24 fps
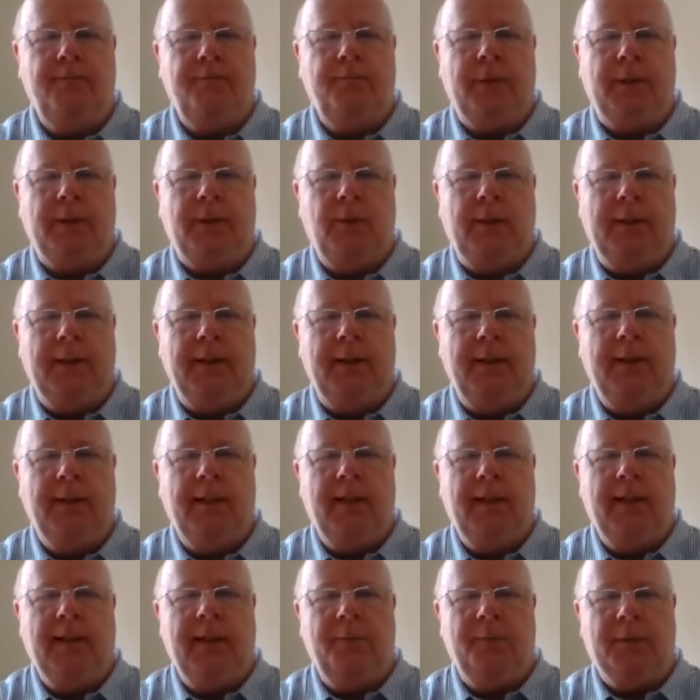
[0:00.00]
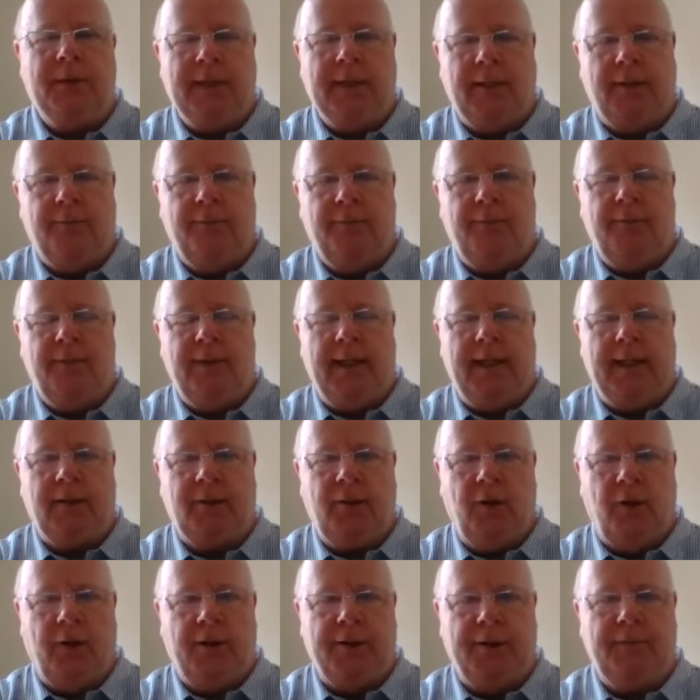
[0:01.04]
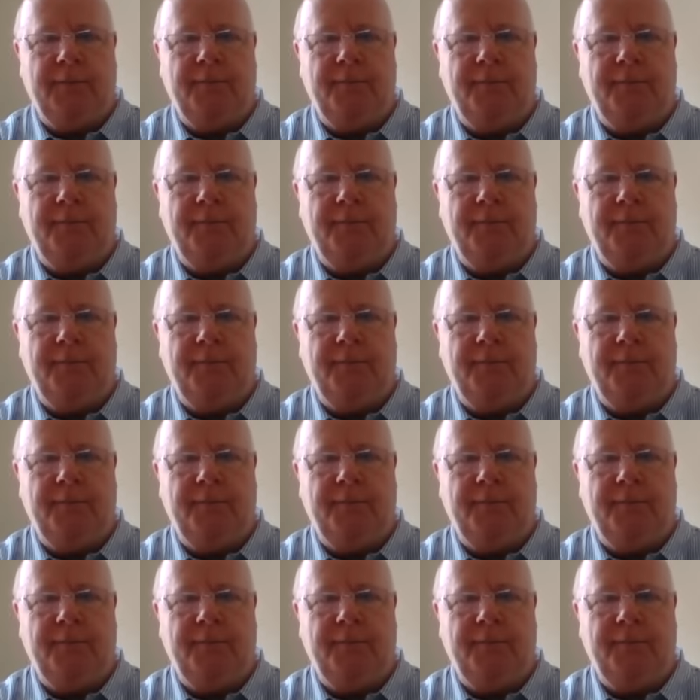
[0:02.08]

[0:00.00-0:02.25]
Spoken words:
between himself and God.